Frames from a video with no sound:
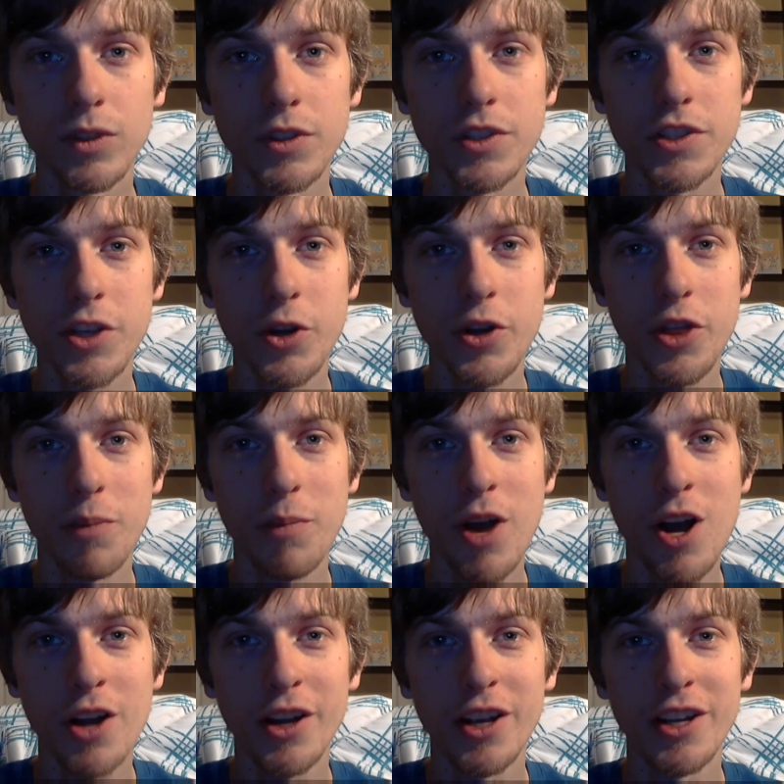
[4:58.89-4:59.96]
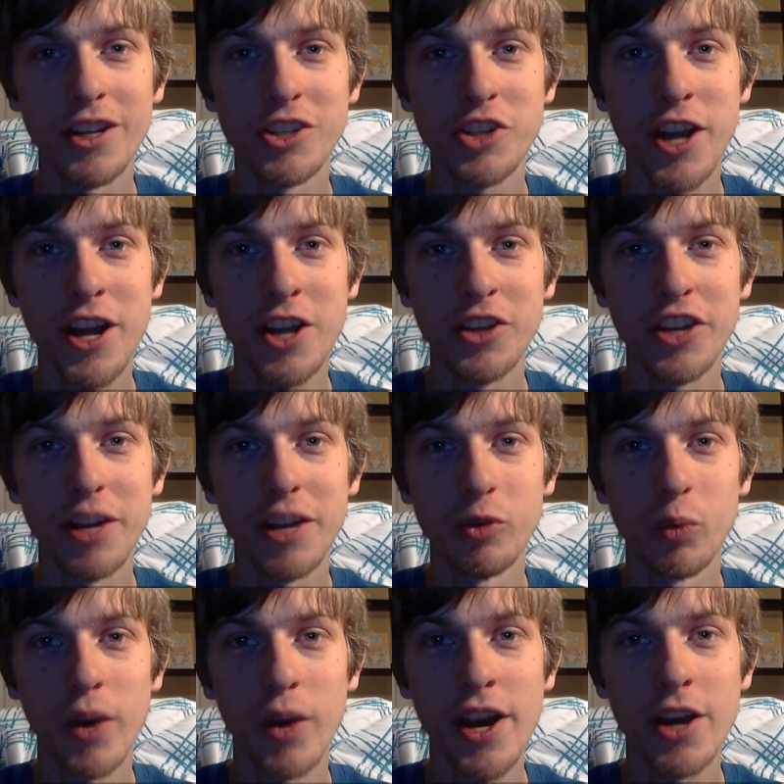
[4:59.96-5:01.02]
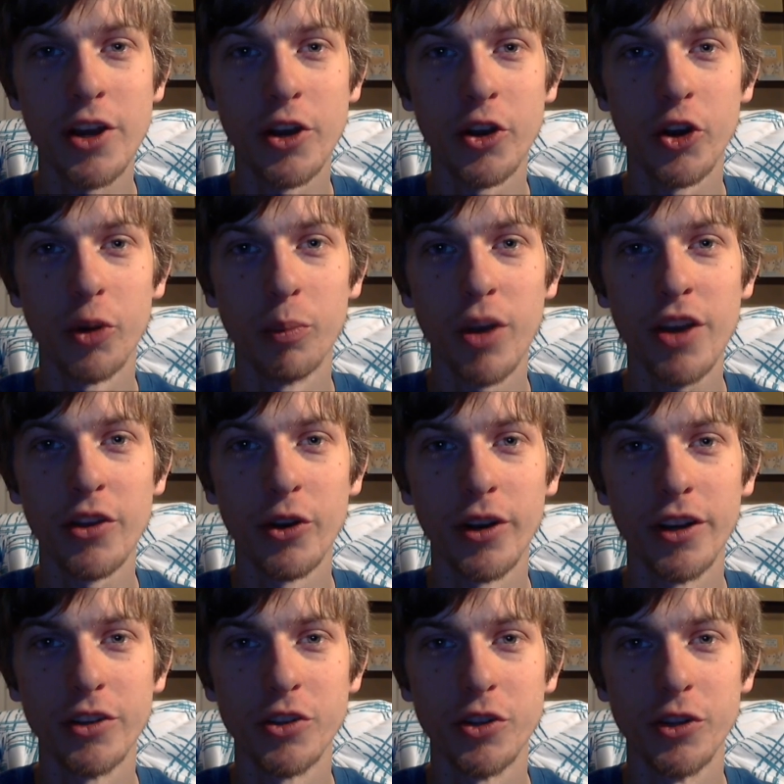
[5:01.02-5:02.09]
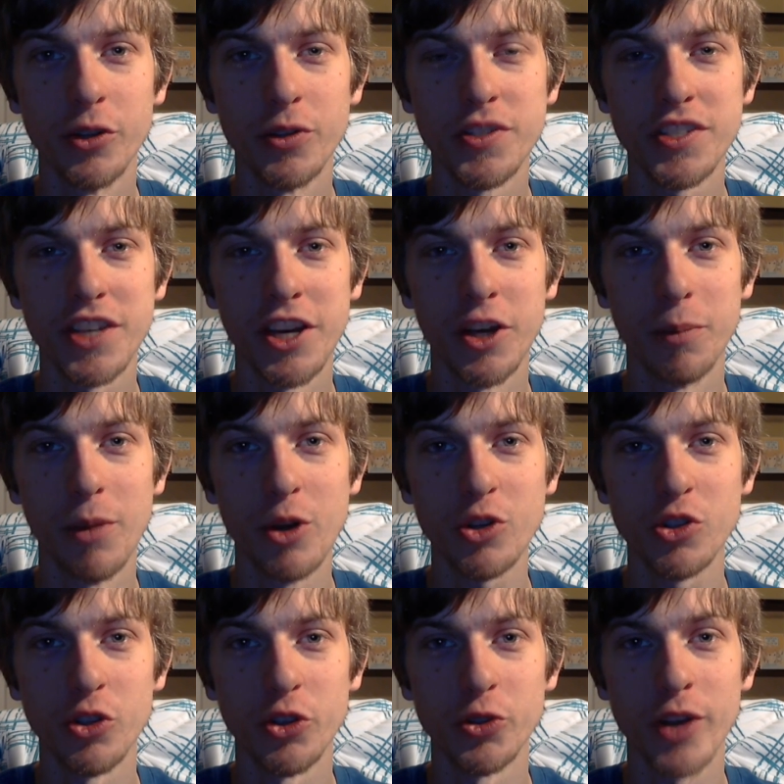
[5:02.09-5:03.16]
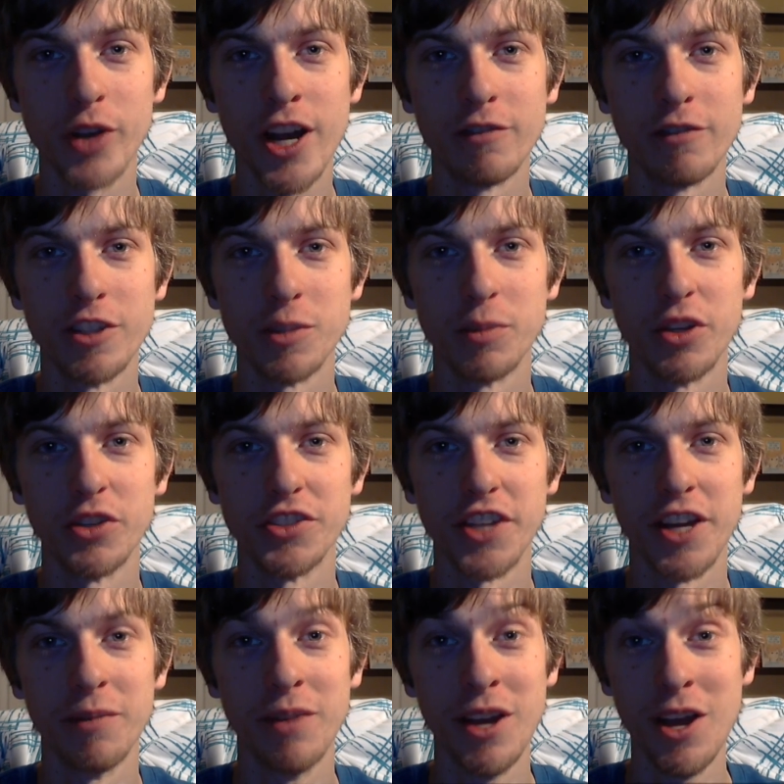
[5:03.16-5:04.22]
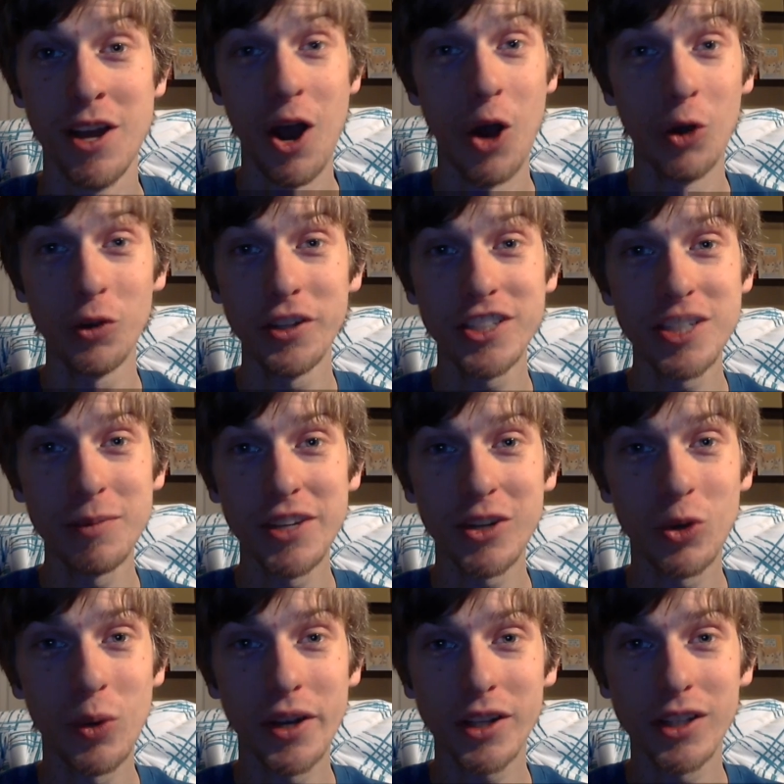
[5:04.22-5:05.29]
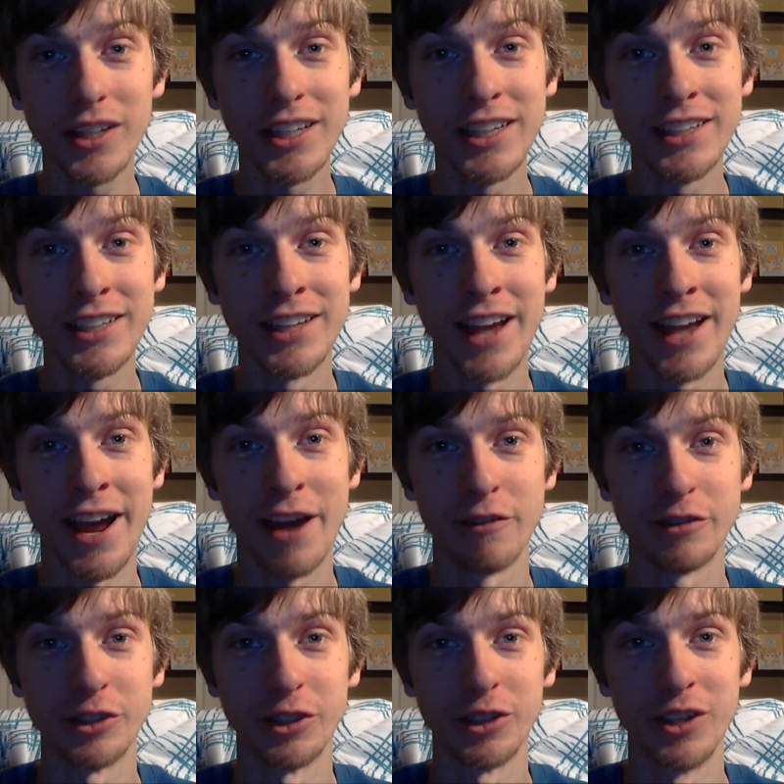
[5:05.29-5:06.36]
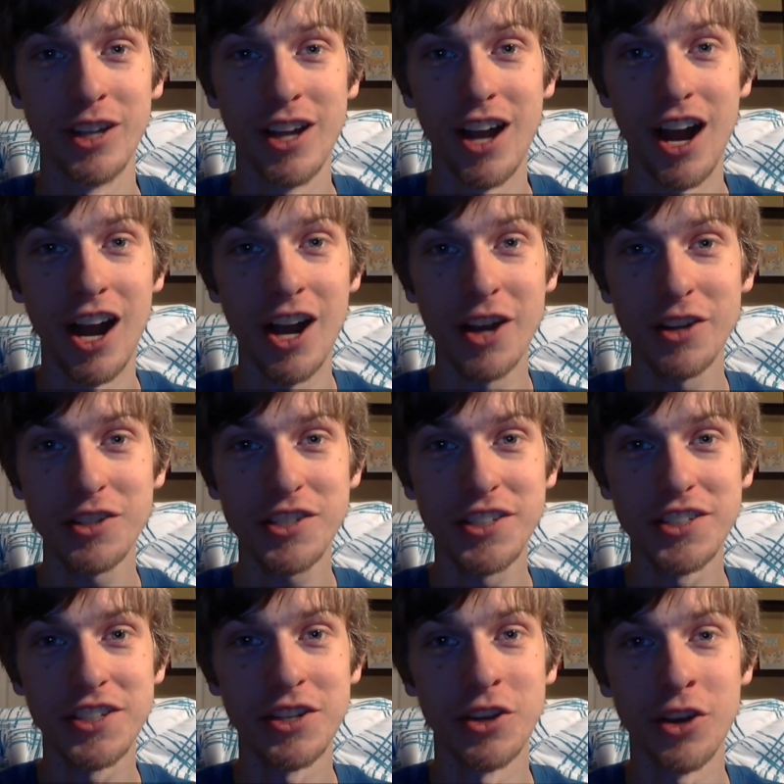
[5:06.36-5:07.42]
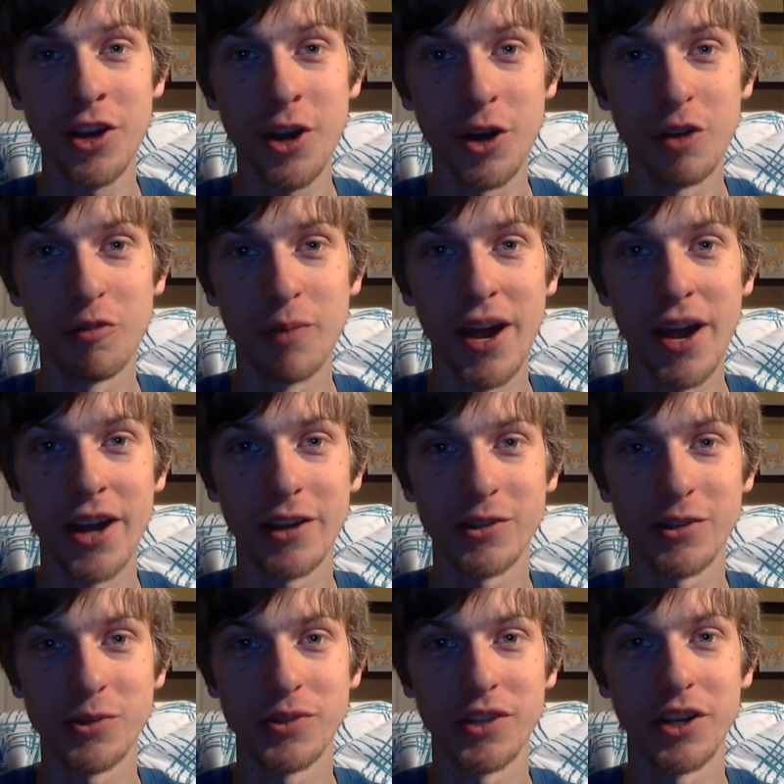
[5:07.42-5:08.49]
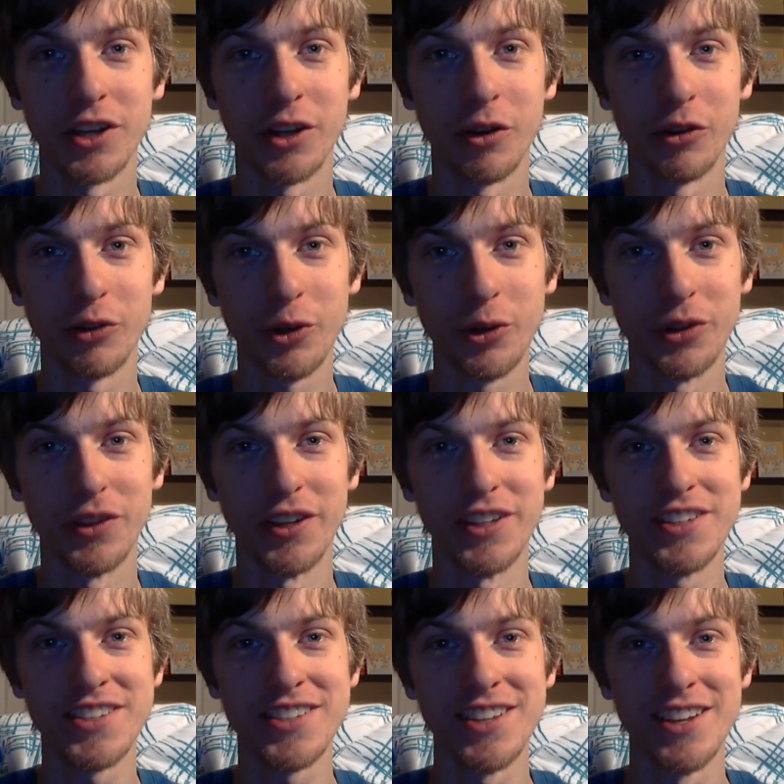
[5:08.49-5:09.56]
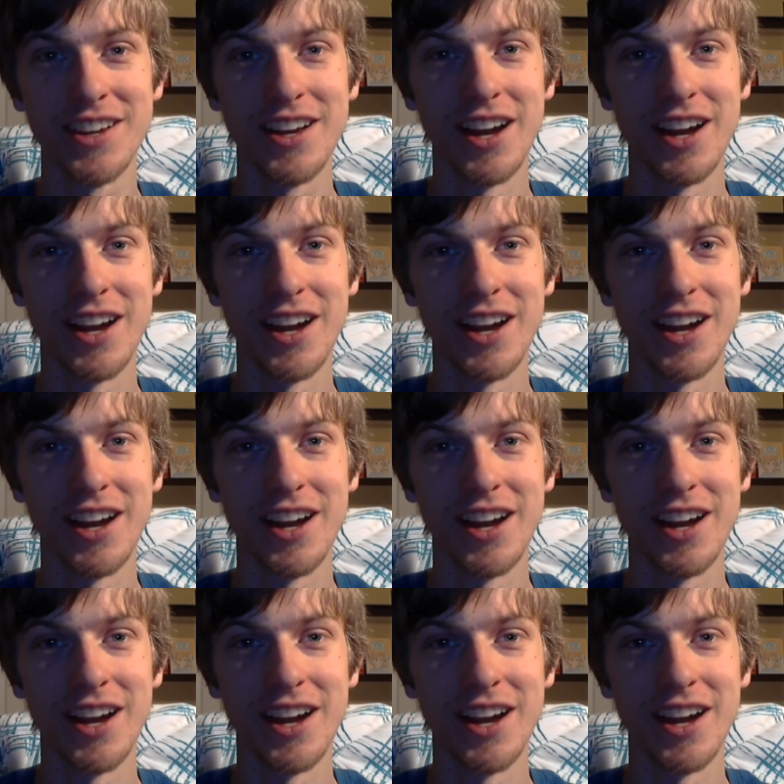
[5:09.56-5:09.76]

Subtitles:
So in the manga, a child named Reina and her brother introduced, and emotional drive is built up, only to be quickly eaten after. I honestly didn't know if Madhouse was going to go through with this.